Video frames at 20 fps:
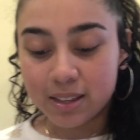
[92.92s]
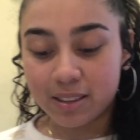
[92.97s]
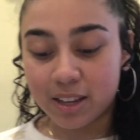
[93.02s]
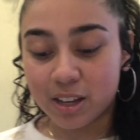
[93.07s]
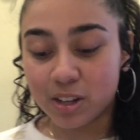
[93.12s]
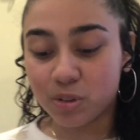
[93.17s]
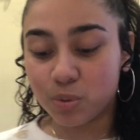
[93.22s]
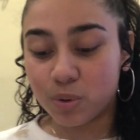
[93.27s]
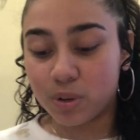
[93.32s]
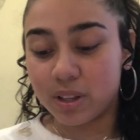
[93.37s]

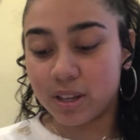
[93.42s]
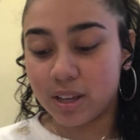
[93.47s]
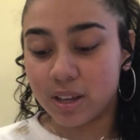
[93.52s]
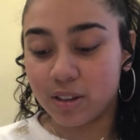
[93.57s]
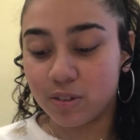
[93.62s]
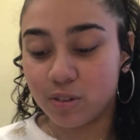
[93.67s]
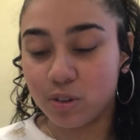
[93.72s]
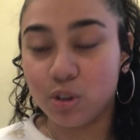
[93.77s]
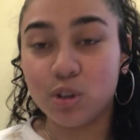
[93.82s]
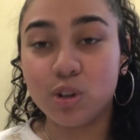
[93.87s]
Next one
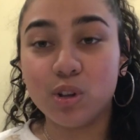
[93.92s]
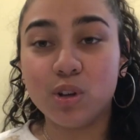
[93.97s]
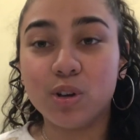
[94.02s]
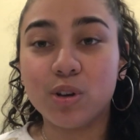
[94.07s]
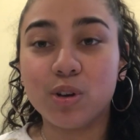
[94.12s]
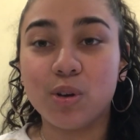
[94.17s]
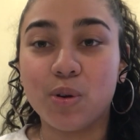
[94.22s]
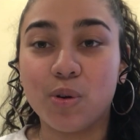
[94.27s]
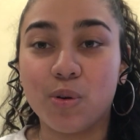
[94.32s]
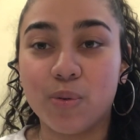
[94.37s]
is, you
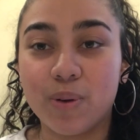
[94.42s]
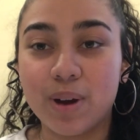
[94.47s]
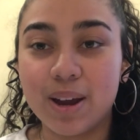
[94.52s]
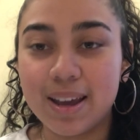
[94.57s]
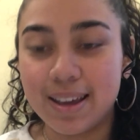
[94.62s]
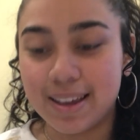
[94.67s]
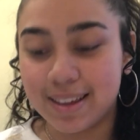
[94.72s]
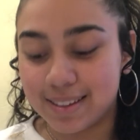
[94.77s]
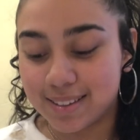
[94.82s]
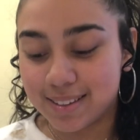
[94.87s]
look
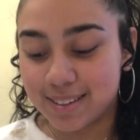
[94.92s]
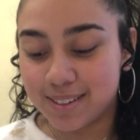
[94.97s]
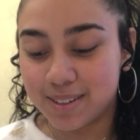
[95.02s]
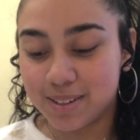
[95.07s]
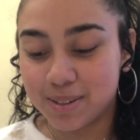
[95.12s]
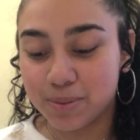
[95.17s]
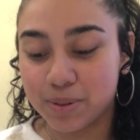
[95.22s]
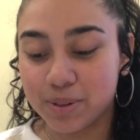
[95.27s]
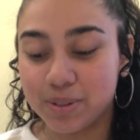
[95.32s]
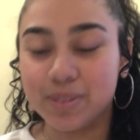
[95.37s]

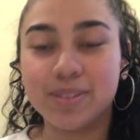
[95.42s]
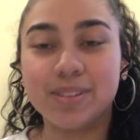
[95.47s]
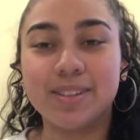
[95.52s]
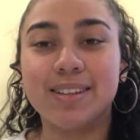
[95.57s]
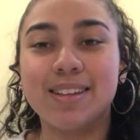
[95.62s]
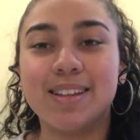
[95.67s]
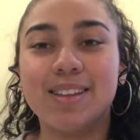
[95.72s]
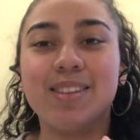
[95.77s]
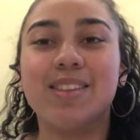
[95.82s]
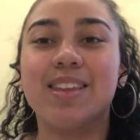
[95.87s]
great. Well,
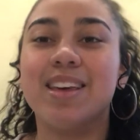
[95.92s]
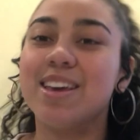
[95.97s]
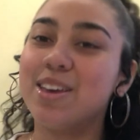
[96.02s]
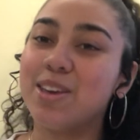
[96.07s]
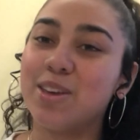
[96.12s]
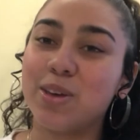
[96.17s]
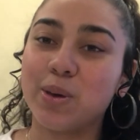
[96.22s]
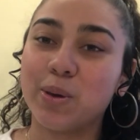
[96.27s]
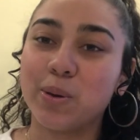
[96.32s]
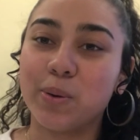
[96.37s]

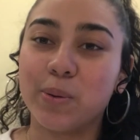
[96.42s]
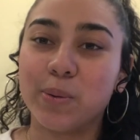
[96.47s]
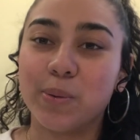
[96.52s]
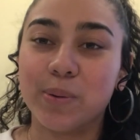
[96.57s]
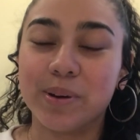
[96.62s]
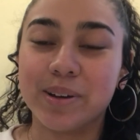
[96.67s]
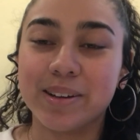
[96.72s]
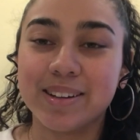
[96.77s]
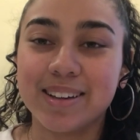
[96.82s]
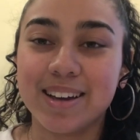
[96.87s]
thank
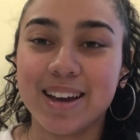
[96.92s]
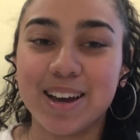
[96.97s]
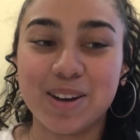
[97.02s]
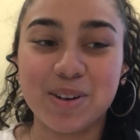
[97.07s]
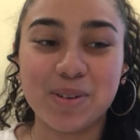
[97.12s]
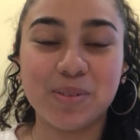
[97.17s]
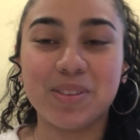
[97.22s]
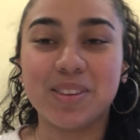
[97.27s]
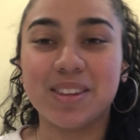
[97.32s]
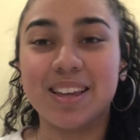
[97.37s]
you.
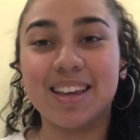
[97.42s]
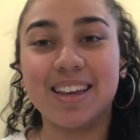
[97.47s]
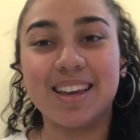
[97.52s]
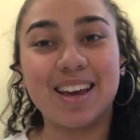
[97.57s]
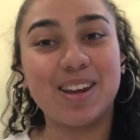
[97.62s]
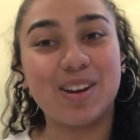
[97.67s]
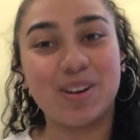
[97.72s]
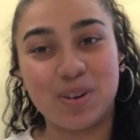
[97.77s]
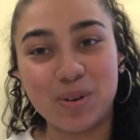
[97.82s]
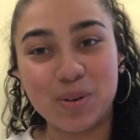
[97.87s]
I don't
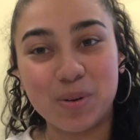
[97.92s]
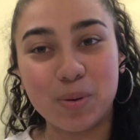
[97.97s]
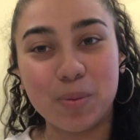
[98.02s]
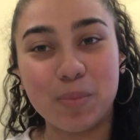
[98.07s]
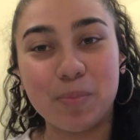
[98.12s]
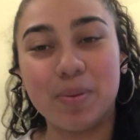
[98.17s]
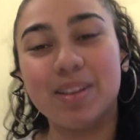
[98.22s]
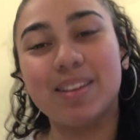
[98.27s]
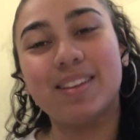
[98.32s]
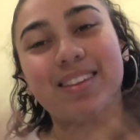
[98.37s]
think I
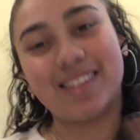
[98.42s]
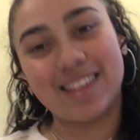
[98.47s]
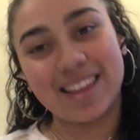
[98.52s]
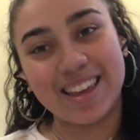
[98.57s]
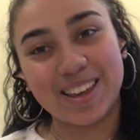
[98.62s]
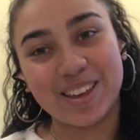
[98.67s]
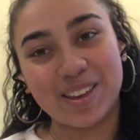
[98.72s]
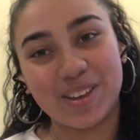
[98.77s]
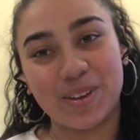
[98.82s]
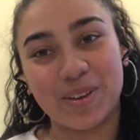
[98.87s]
do, but
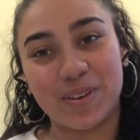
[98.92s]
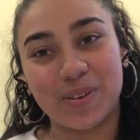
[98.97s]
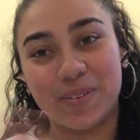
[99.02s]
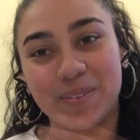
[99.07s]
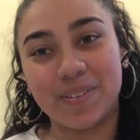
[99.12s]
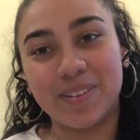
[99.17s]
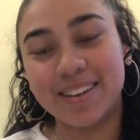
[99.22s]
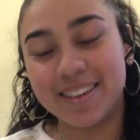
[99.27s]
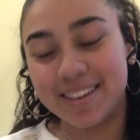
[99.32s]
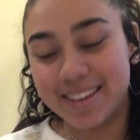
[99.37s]
thank
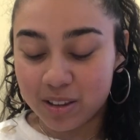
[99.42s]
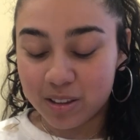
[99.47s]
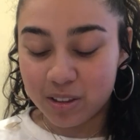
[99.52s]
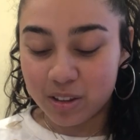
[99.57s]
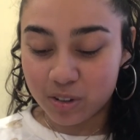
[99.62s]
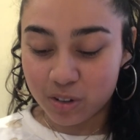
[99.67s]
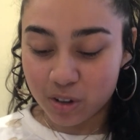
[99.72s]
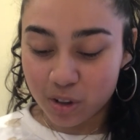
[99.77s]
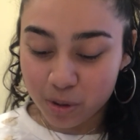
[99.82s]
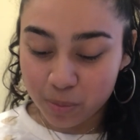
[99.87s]
you.
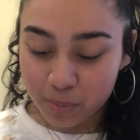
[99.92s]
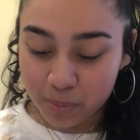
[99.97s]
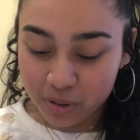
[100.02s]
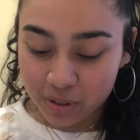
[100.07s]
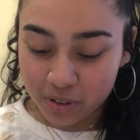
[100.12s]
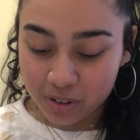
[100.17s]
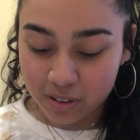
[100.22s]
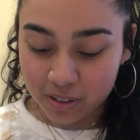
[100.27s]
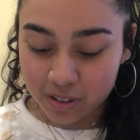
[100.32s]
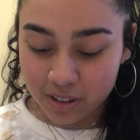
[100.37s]
This other
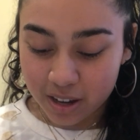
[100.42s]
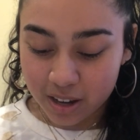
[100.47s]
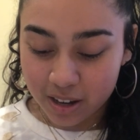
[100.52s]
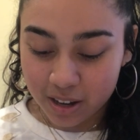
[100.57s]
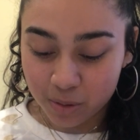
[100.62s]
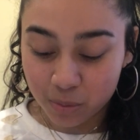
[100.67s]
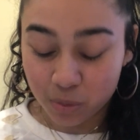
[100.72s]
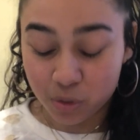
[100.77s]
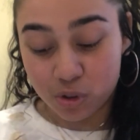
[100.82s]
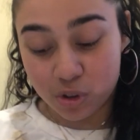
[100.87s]
person
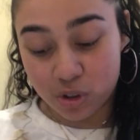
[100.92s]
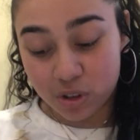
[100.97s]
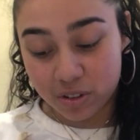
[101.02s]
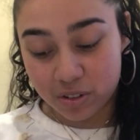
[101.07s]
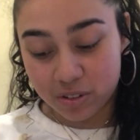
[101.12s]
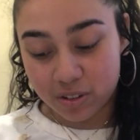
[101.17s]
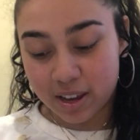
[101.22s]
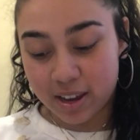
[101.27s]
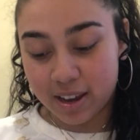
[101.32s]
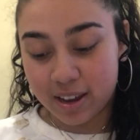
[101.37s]
said, she
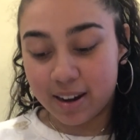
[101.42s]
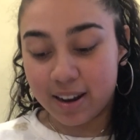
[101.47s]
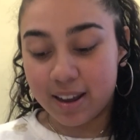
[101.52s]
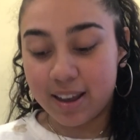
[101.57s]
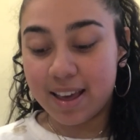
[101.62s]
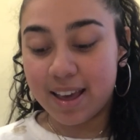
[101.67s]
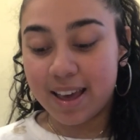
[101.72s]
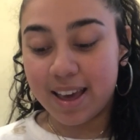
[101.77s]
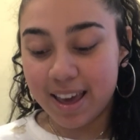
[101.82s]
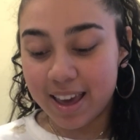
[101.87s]

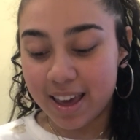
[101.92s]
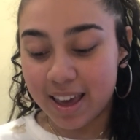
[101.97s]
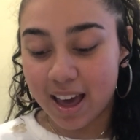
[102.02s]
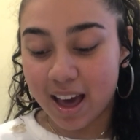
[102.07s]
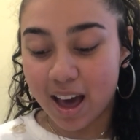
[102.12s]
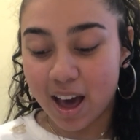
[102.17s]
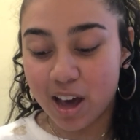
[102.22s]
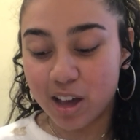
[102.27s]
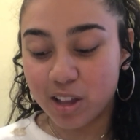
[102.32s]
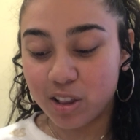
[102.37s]
said,
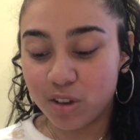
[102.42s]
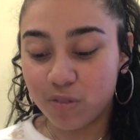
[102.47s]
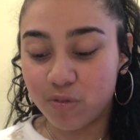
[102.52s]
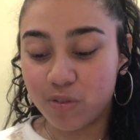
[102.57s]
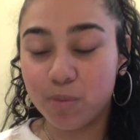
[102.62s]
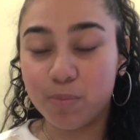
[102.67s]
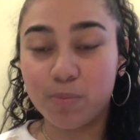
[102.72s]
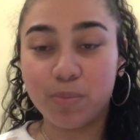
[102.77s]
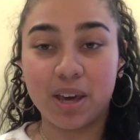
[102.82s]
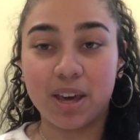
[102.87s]
hey, I
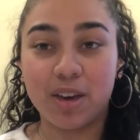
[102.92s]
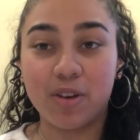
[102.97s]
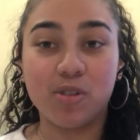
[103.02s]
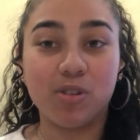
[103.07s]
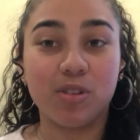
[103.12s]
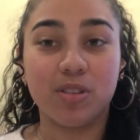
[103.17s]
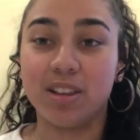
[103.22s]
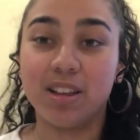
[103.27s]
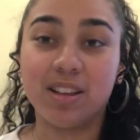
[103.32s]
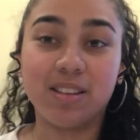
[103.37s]
love your
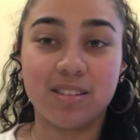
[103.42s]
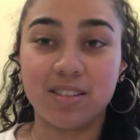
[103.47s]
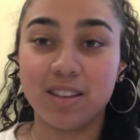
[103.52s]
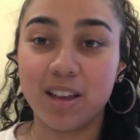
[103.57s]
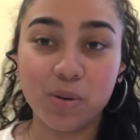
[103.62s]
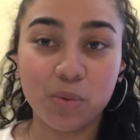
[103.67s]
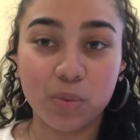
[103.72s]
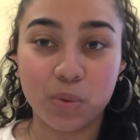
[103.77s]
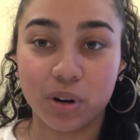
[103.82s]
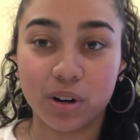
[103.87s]
page, let's
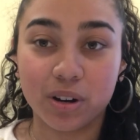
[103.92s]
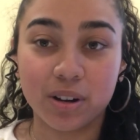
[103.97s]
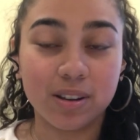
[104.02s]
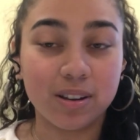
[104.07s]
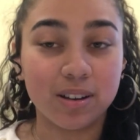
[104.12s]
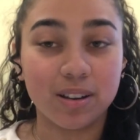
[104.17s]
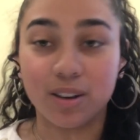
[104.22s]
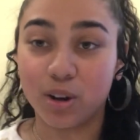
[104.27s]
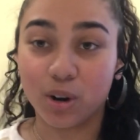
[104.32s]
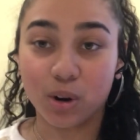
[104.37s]

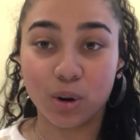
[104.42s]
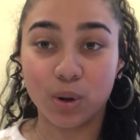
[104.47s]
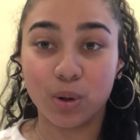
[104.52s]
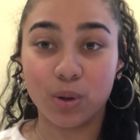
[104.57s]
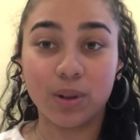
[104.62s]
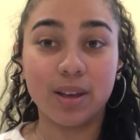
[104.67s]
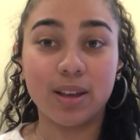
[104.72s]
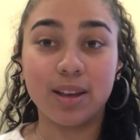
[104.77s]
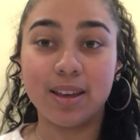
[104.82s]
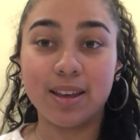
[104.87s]
network.
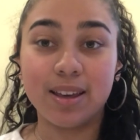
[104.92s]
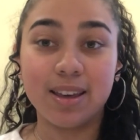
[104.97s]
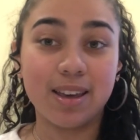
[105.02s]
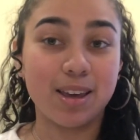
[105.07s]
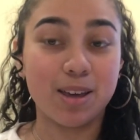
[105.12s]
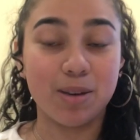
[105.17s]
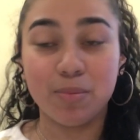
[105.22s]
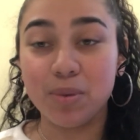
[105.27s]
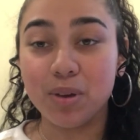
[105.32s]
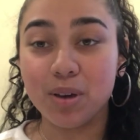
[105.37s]
Girl,
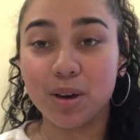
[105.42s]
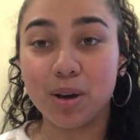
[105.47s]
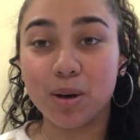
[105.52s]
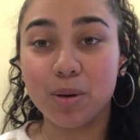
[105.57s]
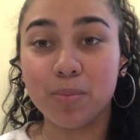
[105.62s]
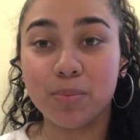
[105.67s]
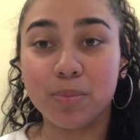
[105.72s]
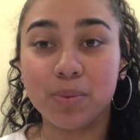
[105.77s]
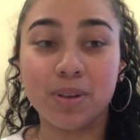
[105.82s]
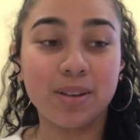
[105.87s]
hit me
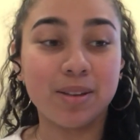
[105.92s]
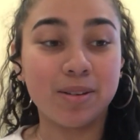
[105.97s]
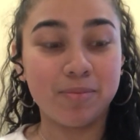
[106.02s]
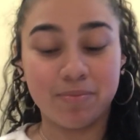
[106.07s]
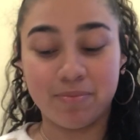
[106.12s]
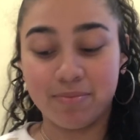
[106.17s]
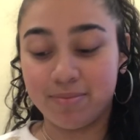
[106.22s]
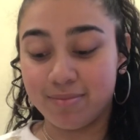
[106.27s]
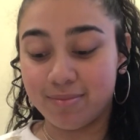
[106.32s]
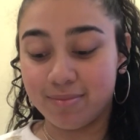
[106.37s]
up,
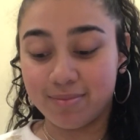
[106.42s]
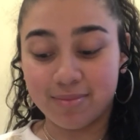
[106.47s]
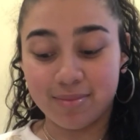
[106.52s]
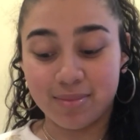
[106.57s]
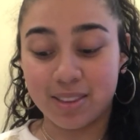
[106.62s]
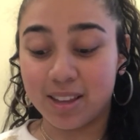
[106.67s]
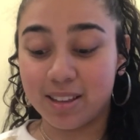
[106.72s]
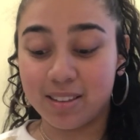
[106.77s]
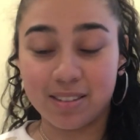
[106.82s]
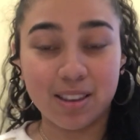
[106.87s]

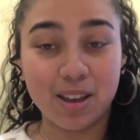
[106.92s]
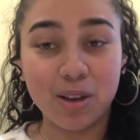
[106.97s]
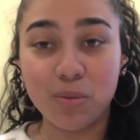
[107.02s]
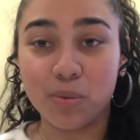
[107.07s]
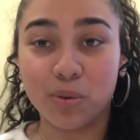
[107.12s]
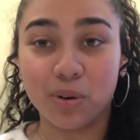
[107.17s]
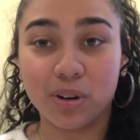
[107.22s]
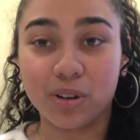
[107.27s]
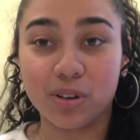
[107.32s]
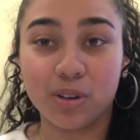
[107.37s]
let's
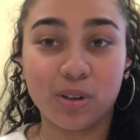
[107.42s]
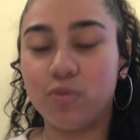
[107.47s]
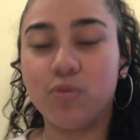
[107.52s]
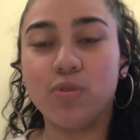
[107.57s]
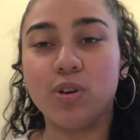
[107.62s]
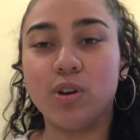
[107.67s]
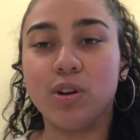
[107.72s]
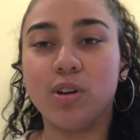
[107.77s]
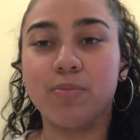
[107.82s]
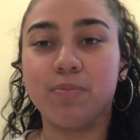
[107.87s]
network. Just
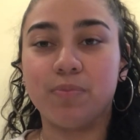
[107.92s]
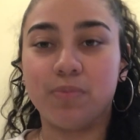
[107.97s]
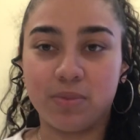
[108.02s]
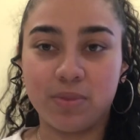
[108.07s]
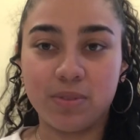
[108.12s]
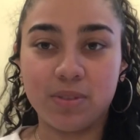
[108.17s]
for